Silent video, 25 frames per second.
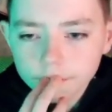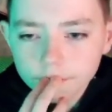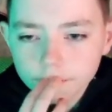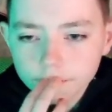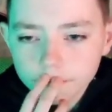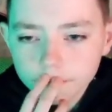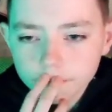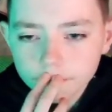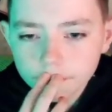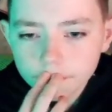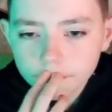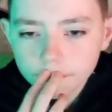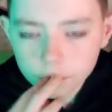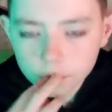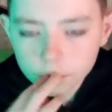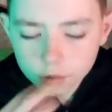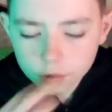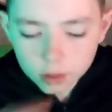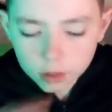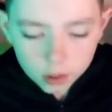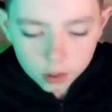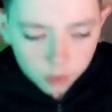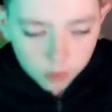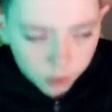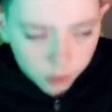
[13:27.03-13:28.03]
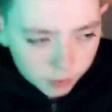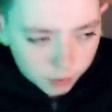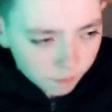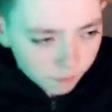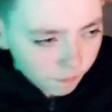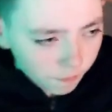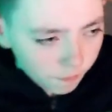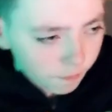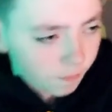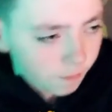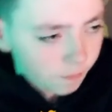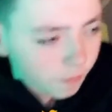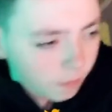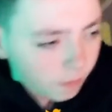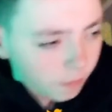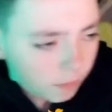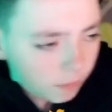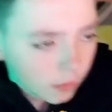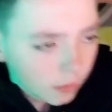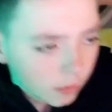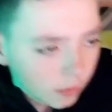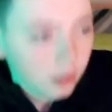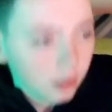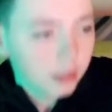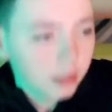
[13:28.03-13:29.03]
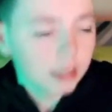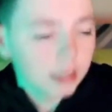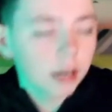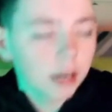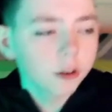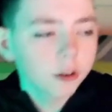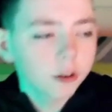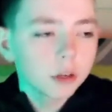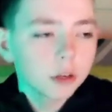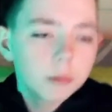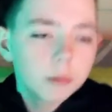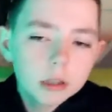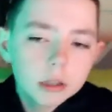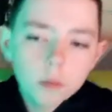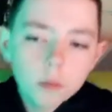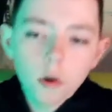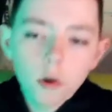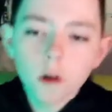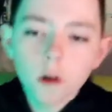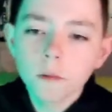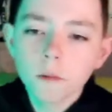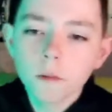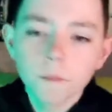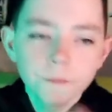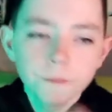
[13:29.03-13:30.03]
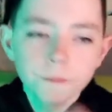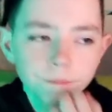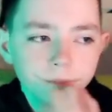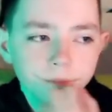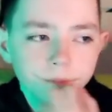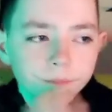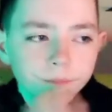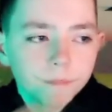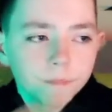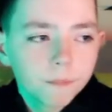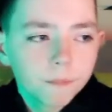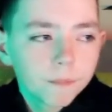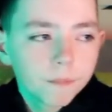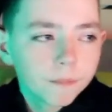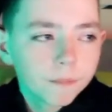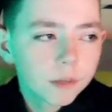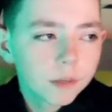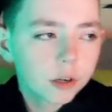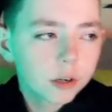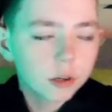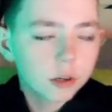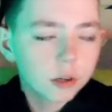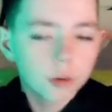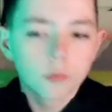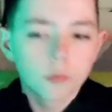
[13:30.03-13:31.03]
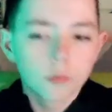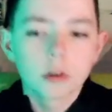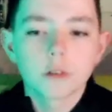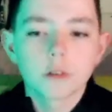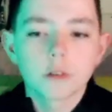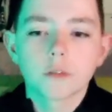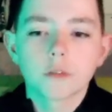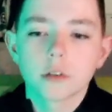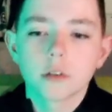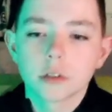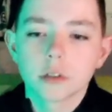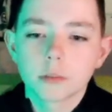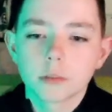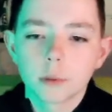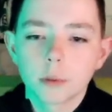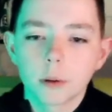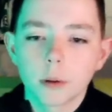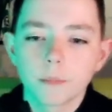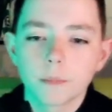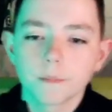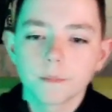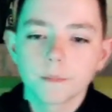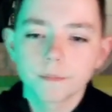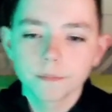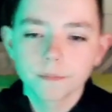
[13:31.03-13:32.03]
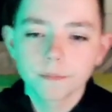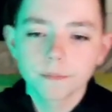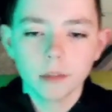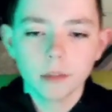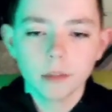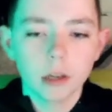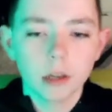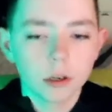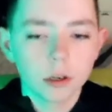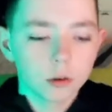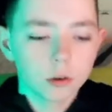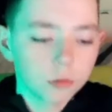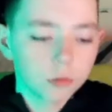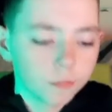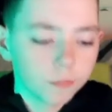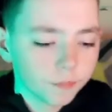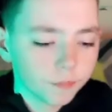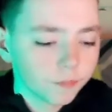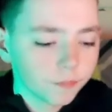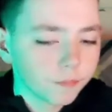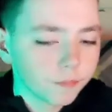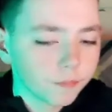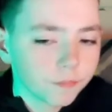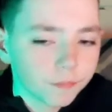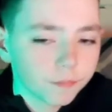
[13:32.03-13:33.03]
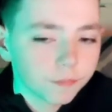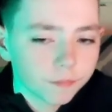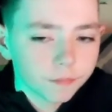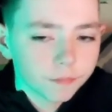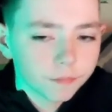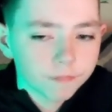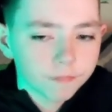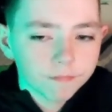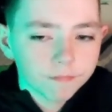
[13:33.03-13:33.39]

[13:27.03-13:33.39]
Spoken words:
It was really annoying. That could have been the one. I could have won it for us, but there you go.